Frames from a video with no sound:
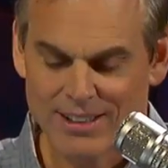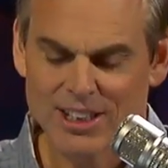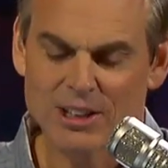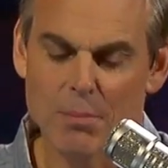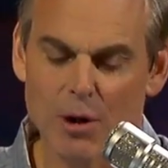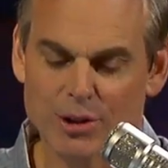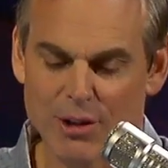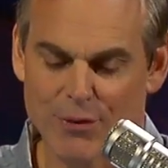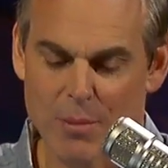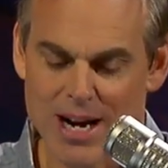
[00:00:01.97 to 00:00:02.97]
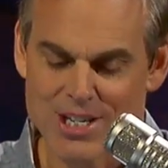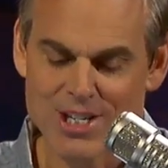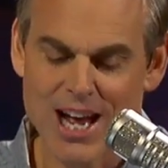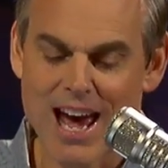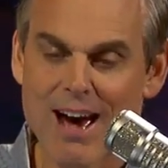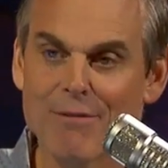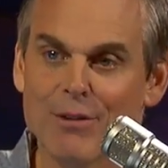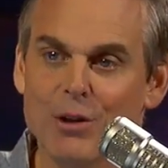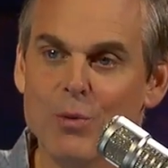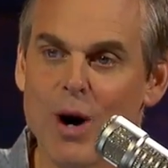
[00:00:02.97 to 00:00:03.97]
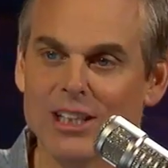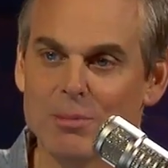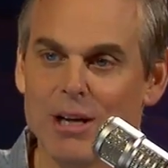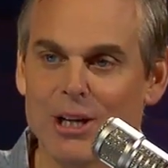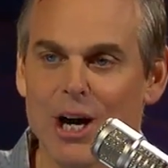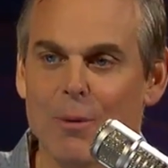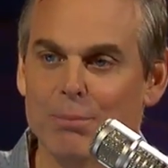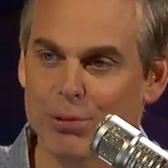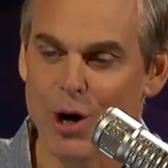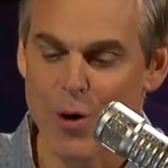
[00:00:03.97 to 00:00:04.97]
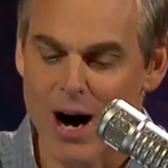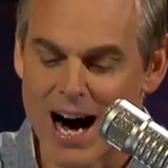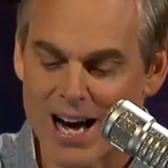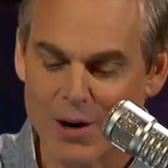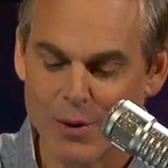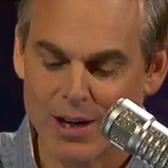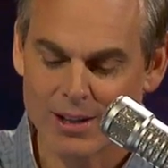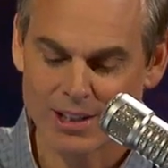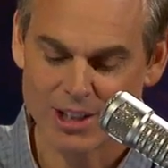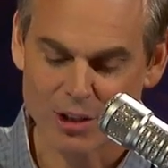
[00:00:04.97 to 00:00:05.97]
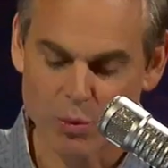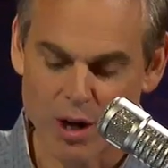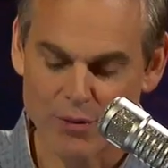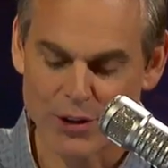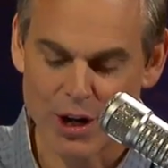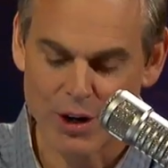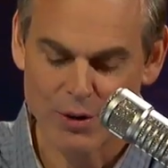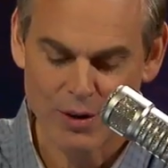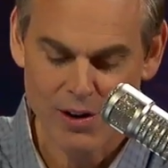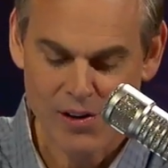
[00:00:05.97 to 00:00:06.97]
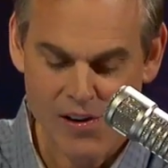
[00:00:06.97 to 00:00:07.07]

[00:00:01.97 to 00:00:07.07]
This is mostly for my staff who wants me to go pro Iowa because they're 12 and 0.